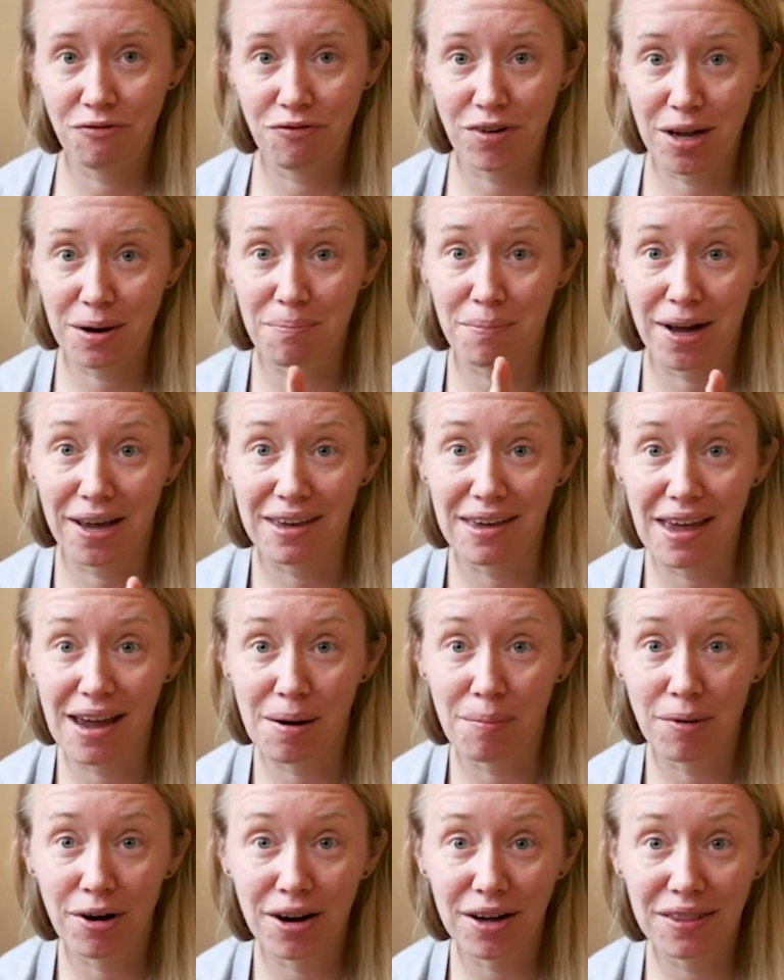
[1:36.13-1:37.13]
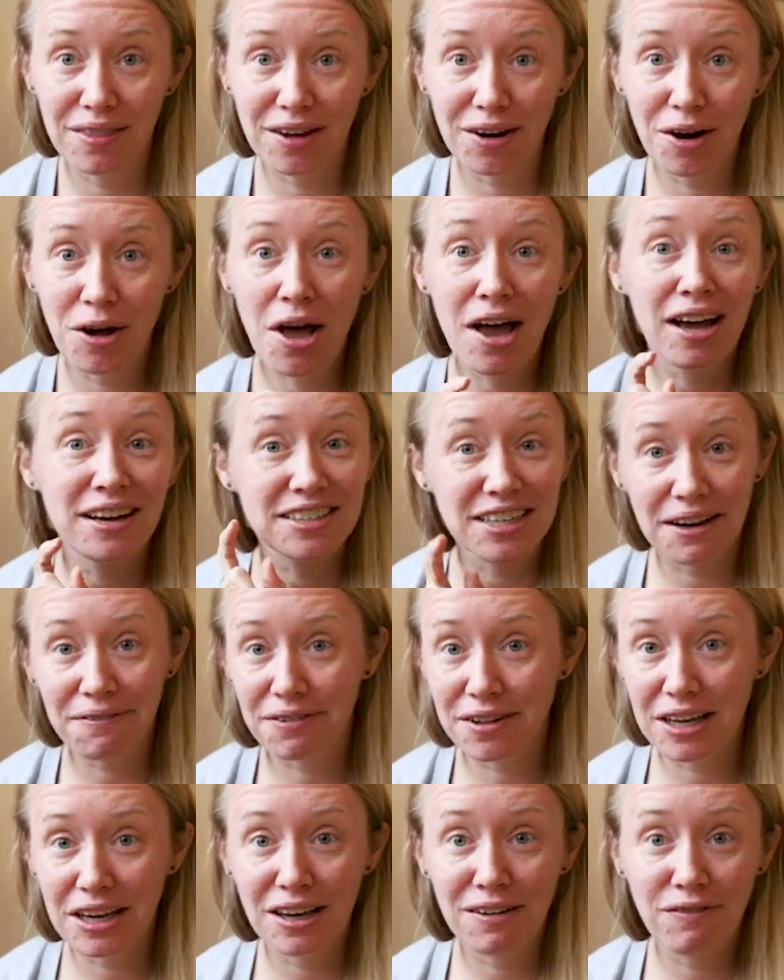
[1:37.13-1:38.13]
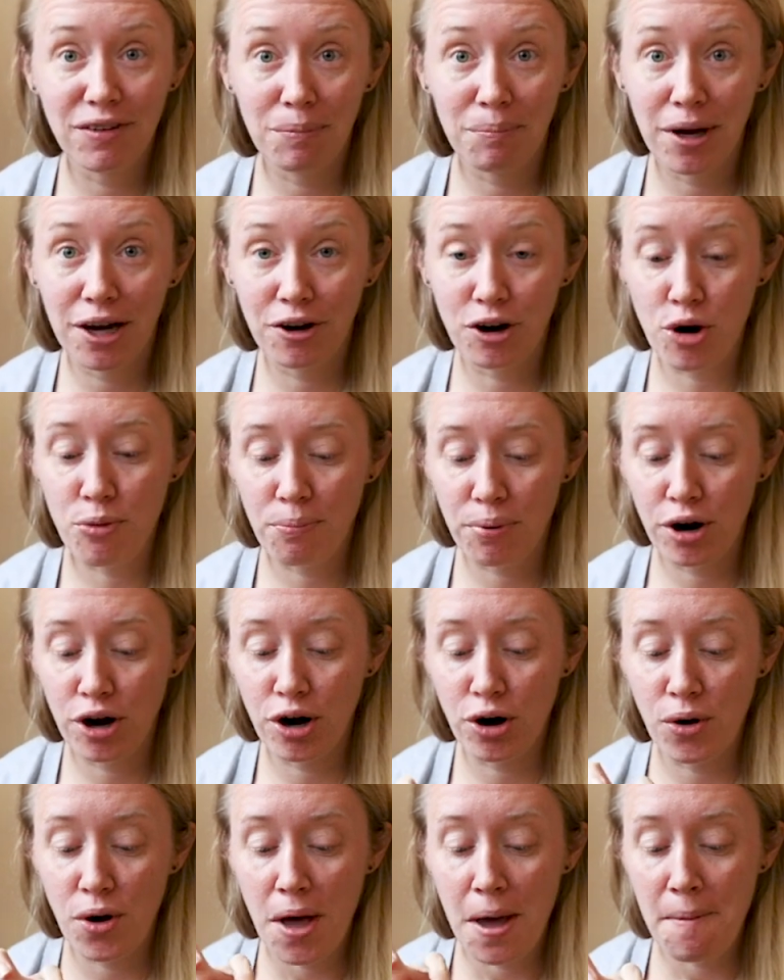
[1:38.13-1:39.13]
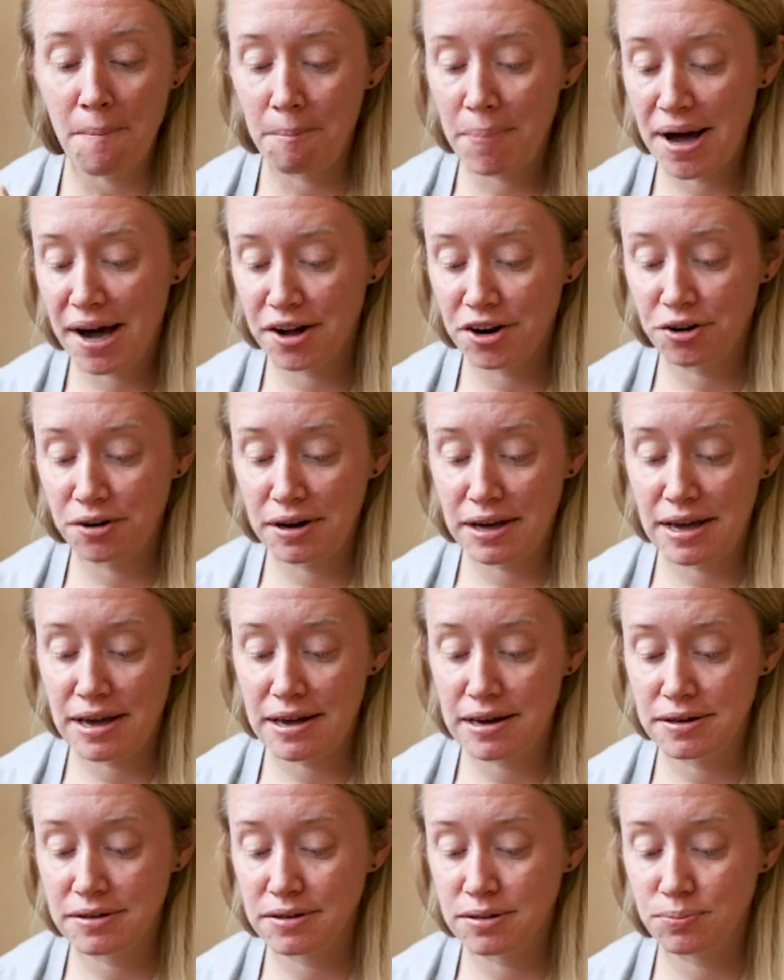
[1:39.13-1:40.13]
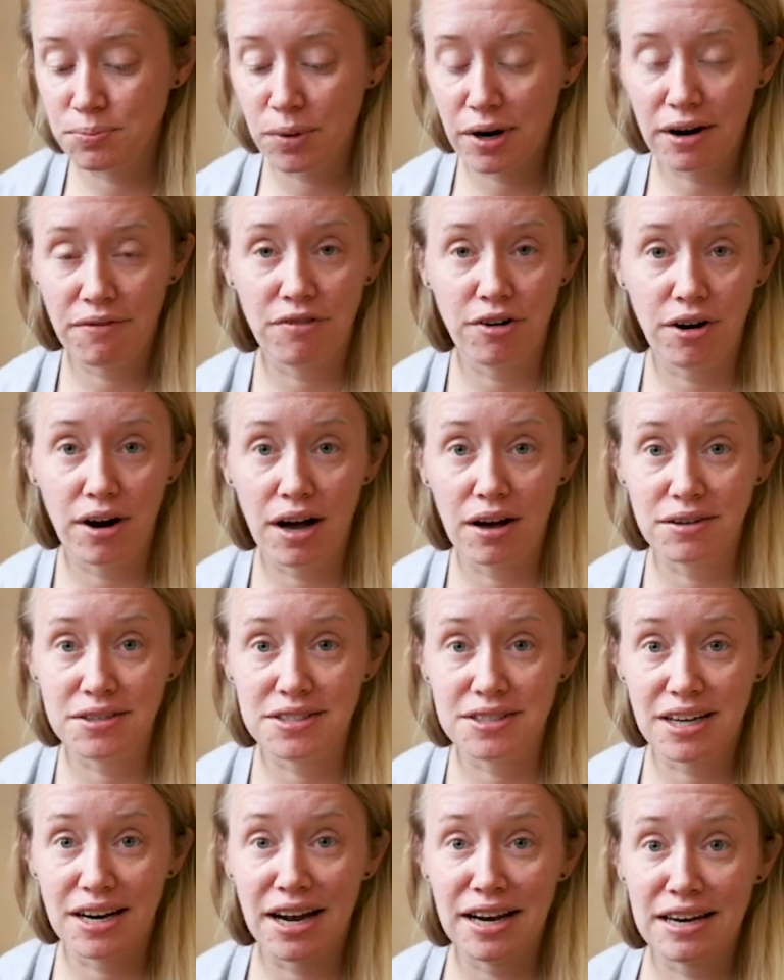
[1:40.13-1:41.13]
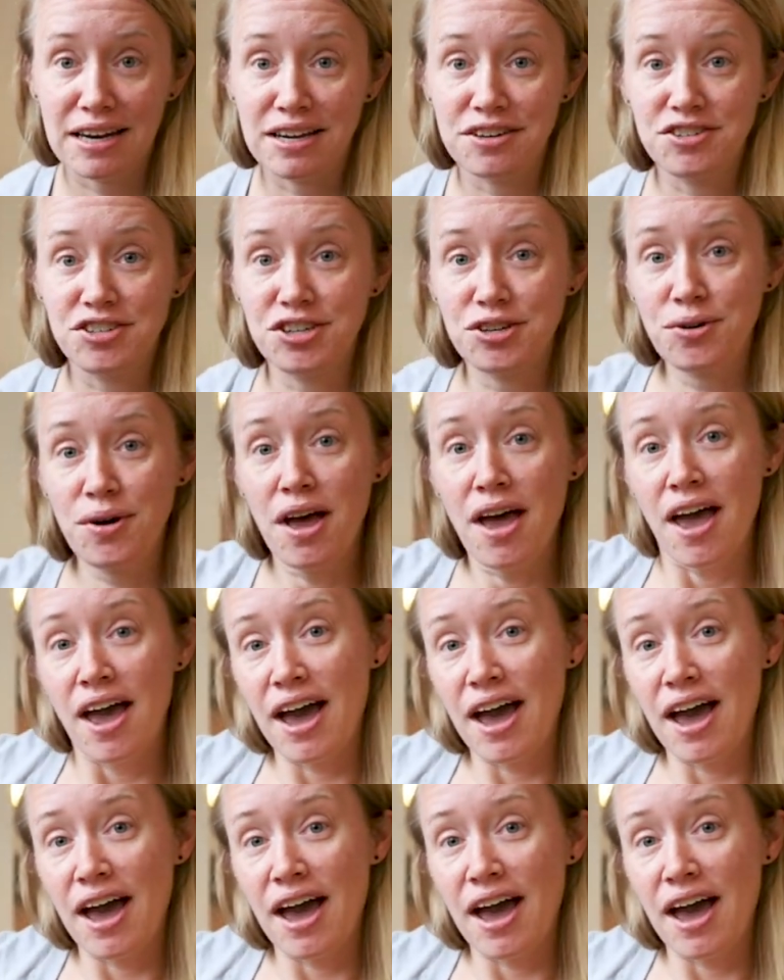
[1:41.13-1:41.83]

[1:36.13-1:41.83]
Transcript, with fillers: fit my camera in there. Definitely can fit my GoPro, batteries, whatever else that I need to.